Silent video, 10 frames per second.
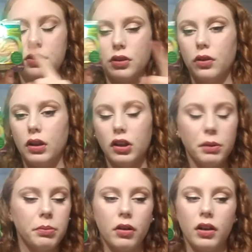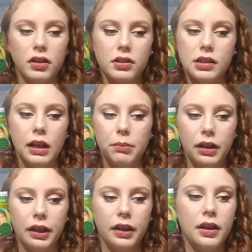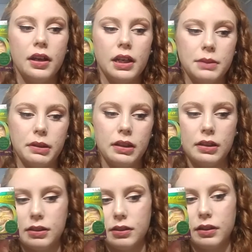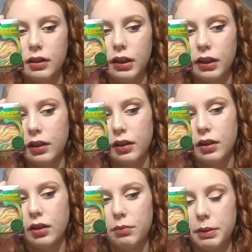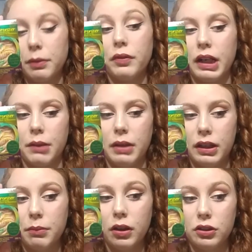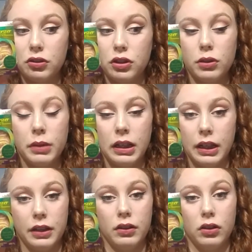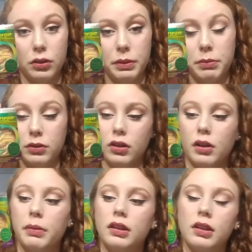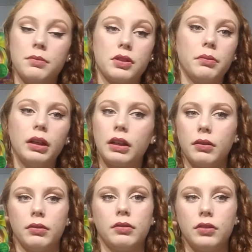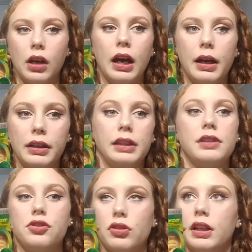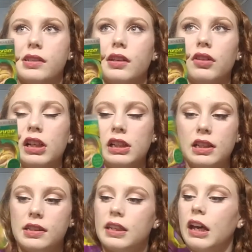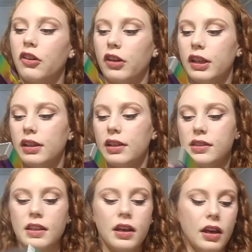So a lot of products I buy is because they're like, people recommend them on YouTube, and I hear a lot of people talk about them, so I'm like, I need to try this out. I need to see how great it is.